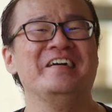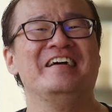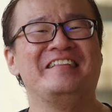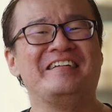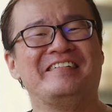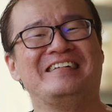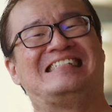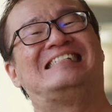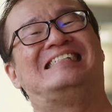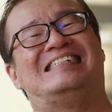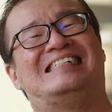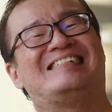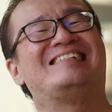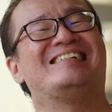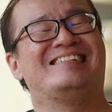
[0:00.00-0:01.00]
there is
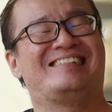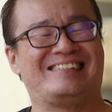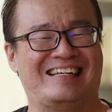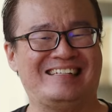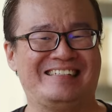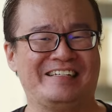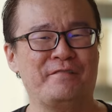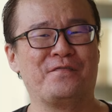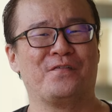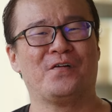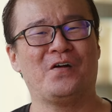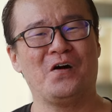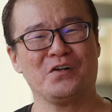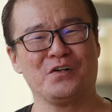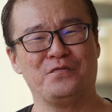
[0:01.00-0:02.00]
this setting for
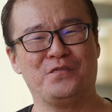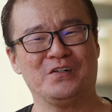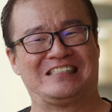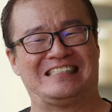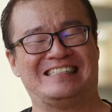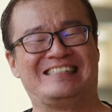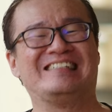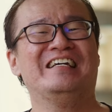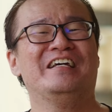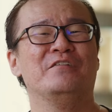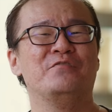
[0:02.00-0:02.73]
autofocus,